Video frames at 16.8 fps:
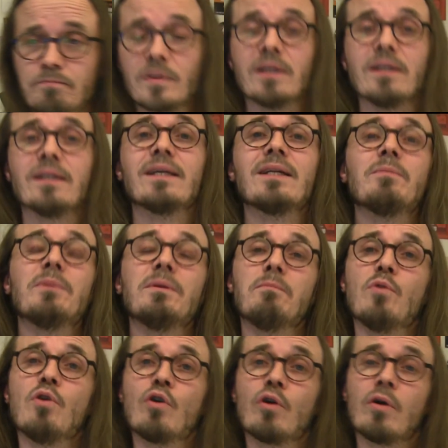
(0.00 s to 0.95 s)
a little bit
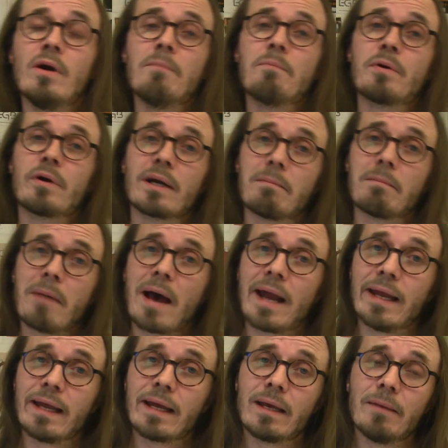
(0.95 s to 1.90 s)
more
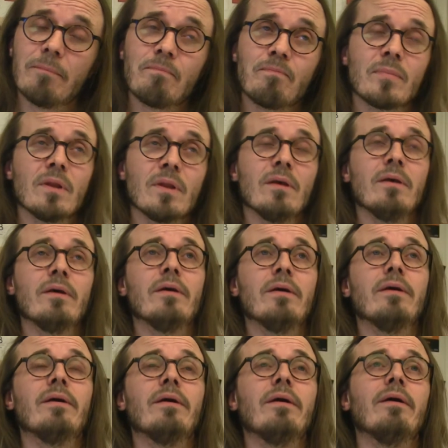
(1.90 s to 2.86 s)
pragmatic,
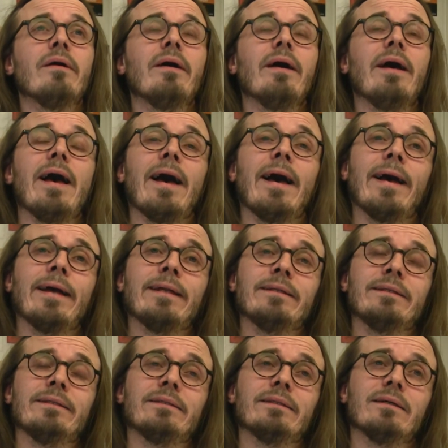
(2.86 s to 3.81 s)

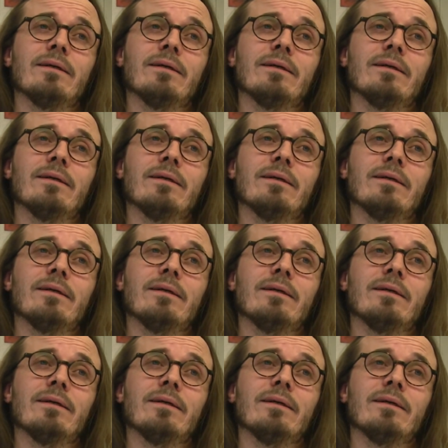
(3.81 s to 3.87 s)
and